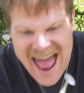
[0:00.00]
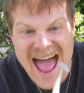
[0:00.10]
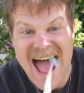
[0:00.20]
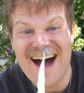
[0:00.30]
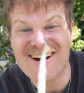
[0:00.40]

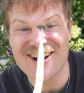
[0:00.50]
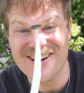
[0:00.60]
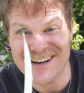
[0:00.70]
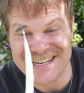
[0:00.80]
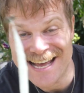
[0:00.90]
How
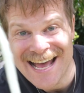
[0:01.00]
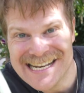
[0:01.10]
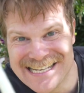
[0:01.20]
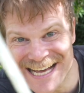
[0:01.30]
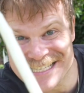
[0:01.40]
good
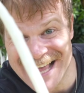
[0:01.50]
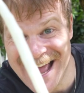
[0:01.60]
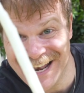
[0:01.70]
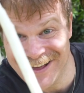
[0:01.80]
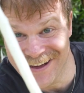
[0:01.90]
does
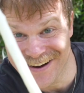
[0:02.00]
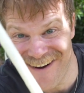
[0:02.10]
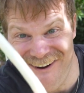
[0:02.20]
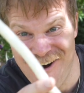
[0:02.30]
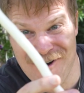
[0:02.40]
that look?
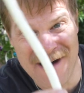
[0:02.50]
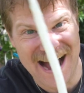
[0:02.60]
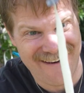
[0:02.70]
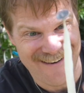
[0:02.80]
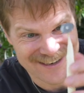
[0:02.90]
Oh
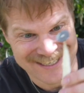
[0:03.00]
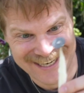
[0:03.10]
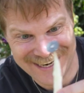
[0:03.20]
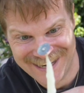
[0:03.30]
my gosh.